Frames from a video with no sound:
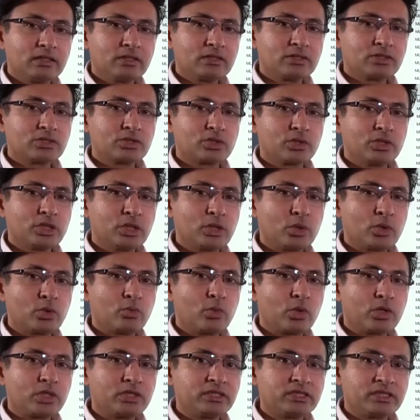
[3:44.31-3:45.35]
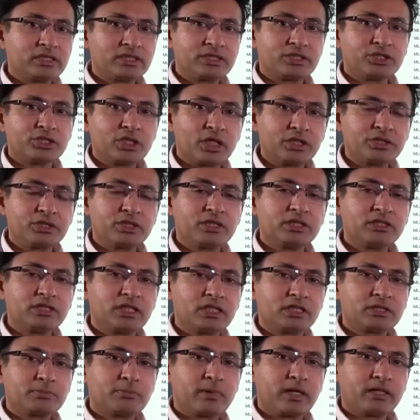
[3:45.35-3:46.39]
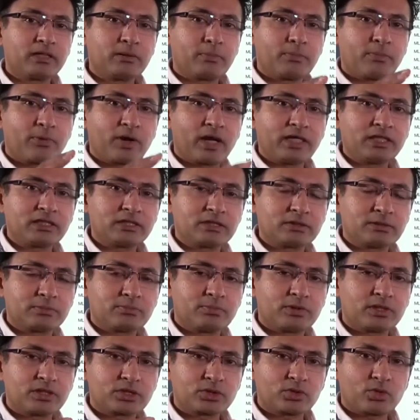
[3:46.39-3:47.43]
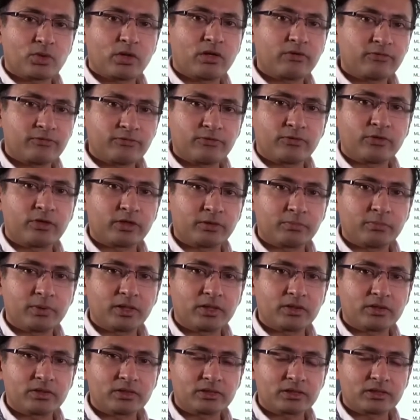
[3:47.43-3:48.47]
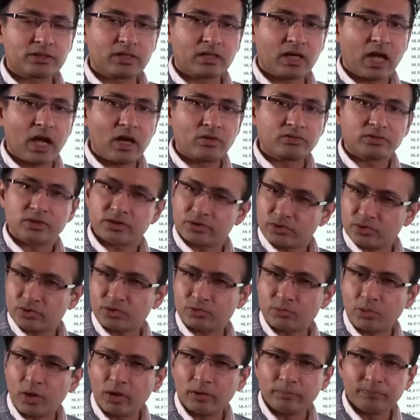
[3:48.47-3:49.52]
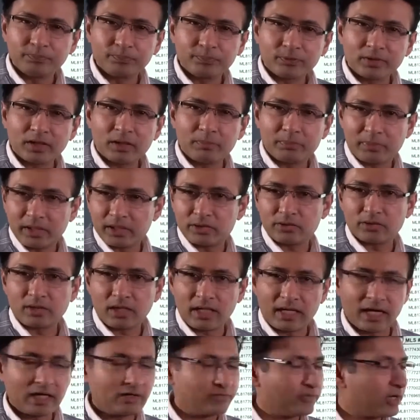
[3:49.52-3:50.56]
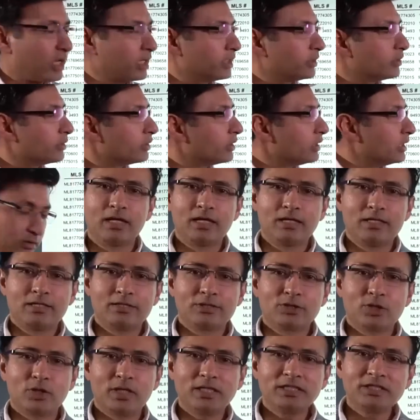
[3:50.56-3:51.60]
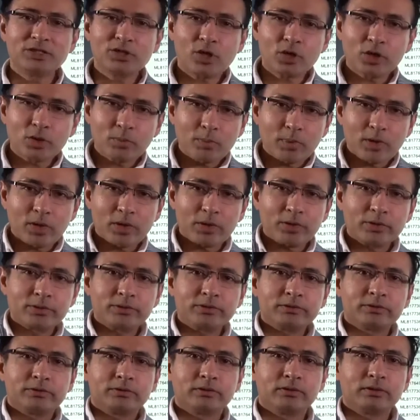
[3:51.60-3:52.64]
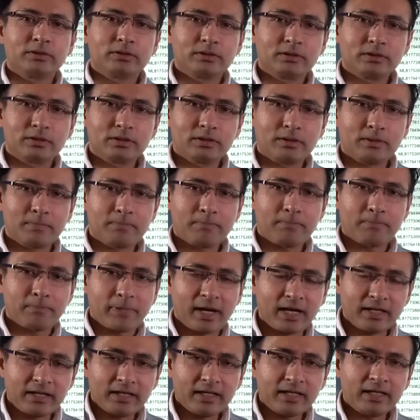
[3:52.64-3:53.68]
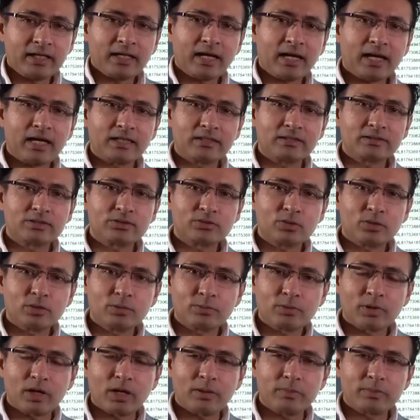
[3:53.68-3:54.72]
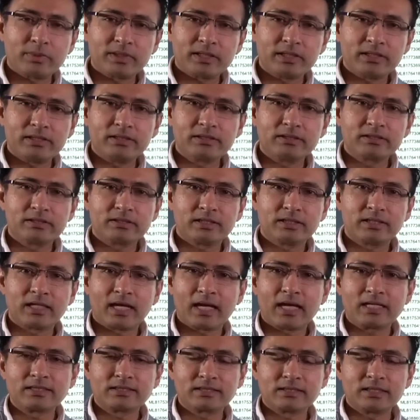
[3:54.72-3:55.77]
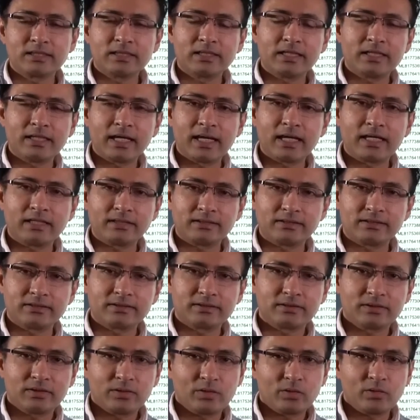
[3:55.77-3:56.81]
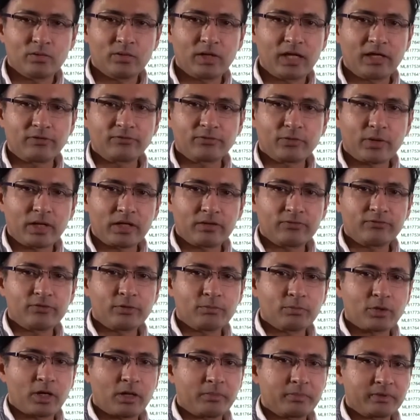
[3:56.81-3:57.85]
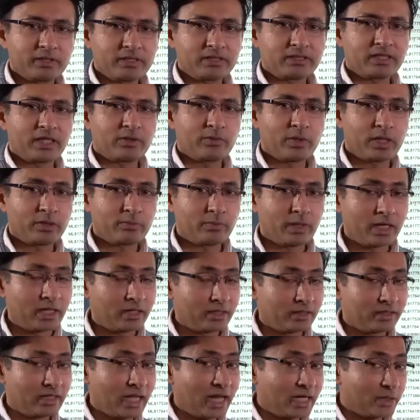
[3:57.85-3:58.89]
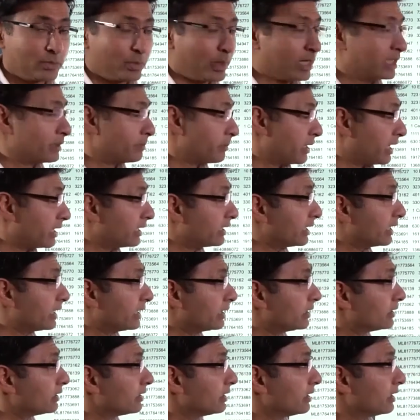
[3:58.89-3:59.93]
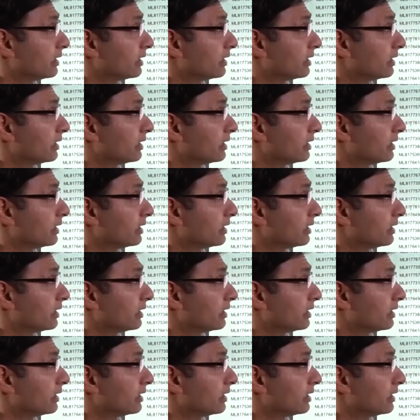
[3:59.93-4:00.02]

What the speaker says: So you don't want to just judge it just by the price per square foot, because the house is so small compared to the land value. So let's talk about the pending and the sold properties in the last 30 days. We have quite a few properties that went pending